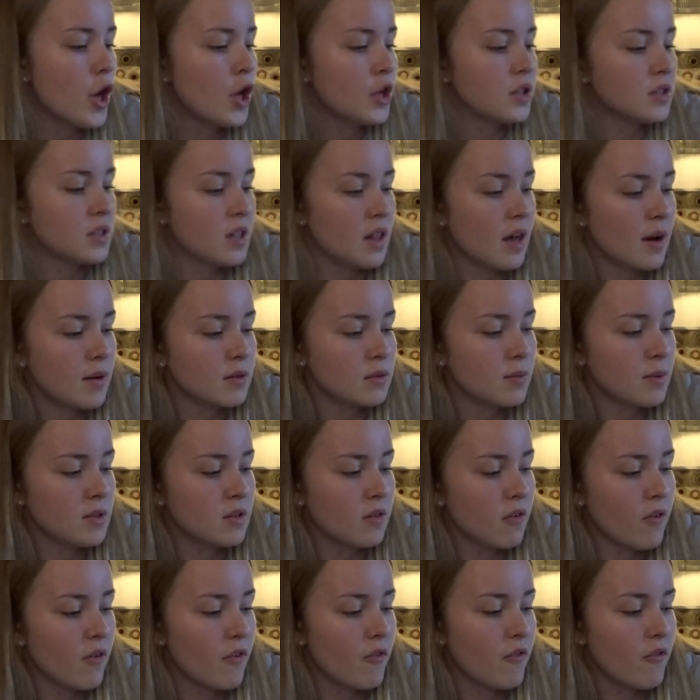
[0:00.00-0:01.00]
So that was a bit
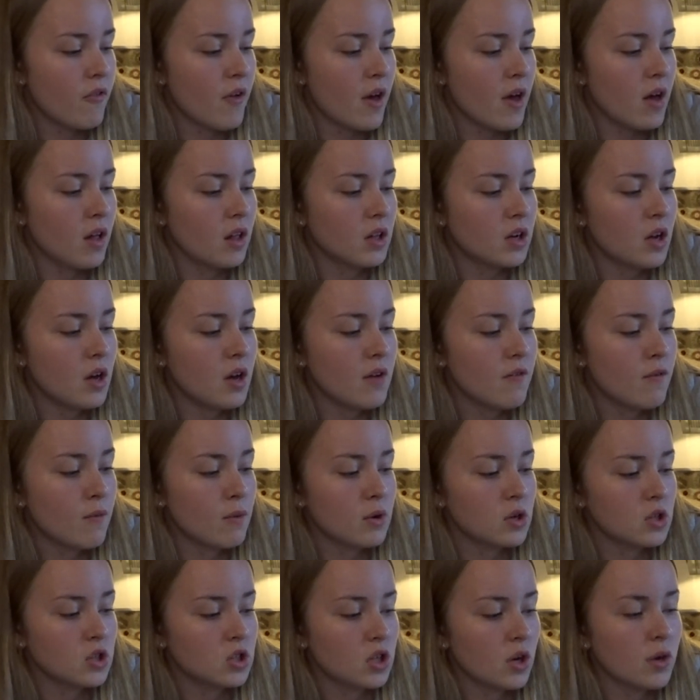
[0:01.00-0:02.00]
of a fail. I don't even
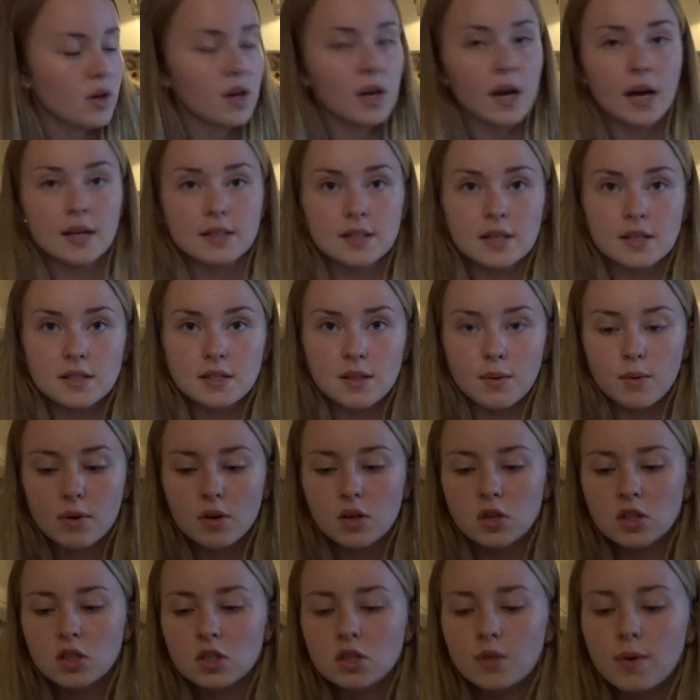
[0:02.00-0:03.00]
want to show you guys this. So we're
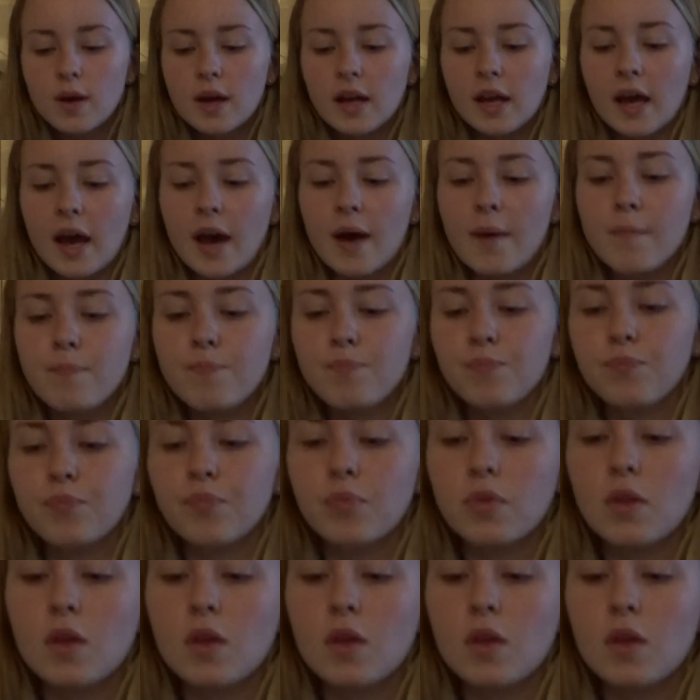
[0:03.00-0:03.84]
going to do it again.